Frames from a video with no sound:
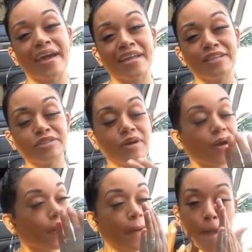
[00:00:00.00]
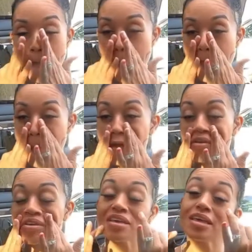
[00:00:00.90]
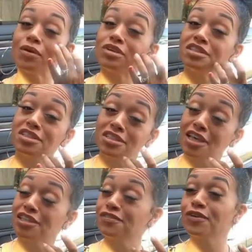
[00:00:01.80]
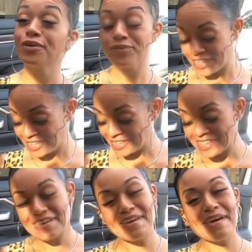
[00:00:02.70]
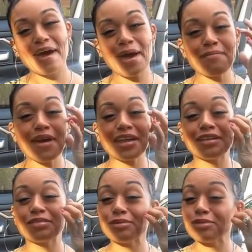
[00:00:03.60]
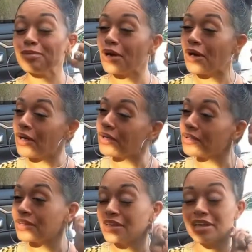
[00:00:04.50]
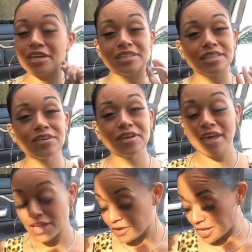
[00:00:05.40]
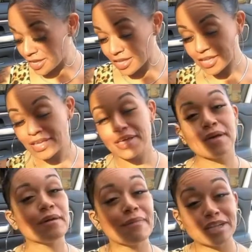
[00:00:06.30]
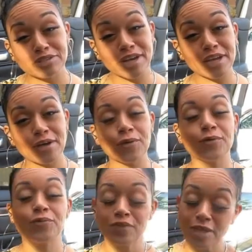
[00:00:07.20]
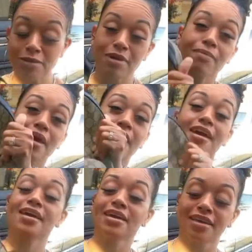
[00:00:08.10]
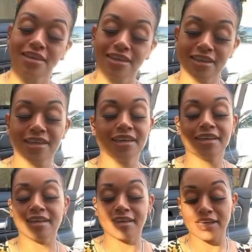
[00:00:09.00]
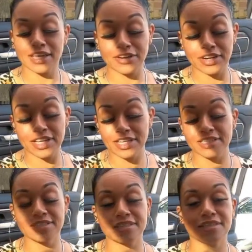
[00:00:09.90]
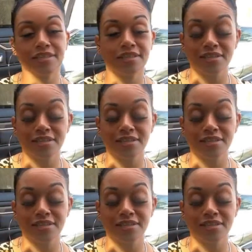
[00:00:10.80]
back at the truck. It was successful. I made it through the mall, concealed carrying my Draco in my bag. Here it is.